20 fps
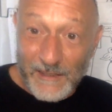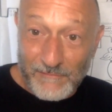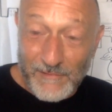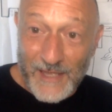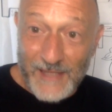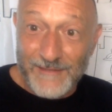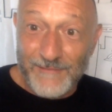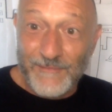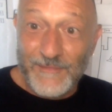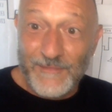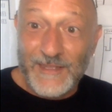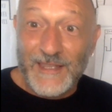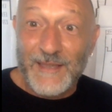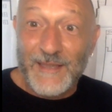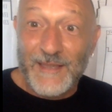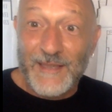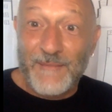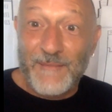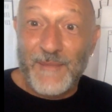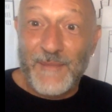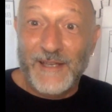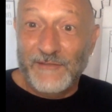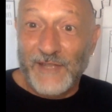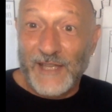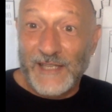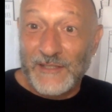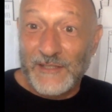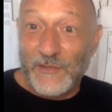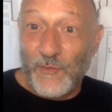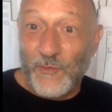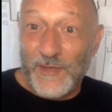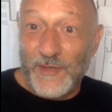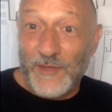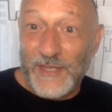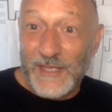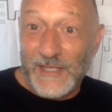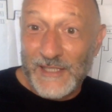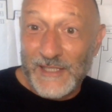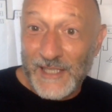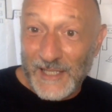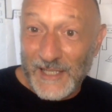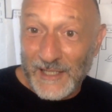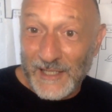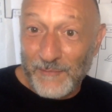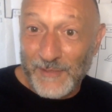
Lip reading: And they might not have liked it when they did it,